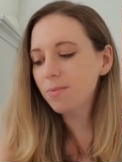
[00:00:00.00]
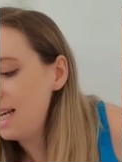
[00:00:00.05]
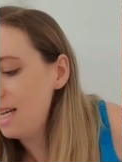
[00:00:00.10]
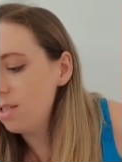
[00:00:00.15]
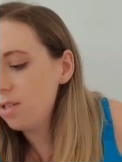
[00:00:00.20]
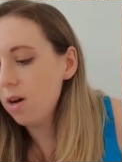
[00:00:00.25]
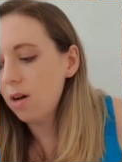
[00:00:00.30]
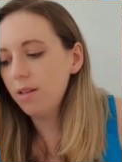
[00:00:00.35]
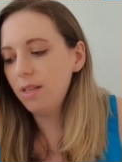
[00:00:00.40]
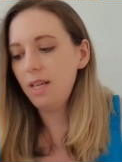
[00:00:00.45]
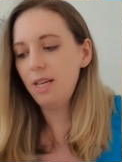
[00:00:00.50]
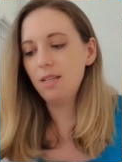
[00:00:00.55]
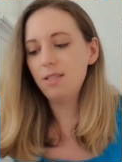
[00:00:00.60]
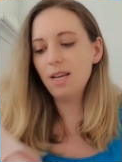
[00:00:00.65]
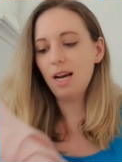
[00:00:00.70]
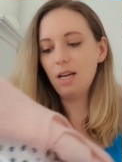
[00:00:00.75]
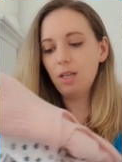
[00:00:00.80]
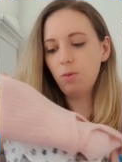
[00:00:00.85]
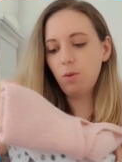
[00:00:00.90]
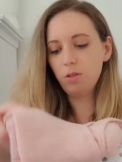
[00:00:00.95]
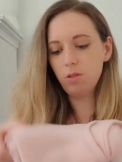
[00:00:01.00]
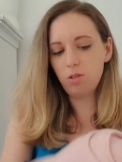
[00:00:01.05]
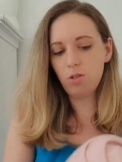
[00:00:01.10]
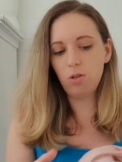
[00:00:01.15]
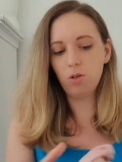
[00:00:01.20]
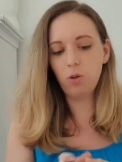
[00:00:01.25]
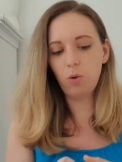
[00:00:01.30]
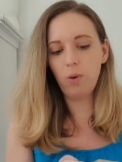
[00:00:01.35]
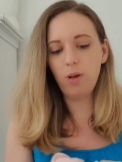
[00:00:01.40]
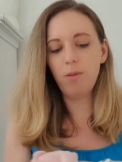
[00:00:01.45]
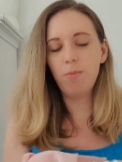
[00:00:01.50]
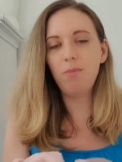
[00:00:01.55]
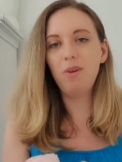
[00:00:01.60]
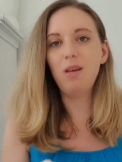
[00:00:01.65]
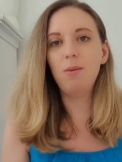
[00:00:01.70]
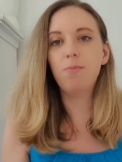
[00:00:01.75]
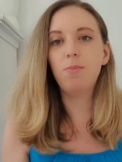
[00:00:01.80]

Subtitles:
These aren't the exact ones I took with me,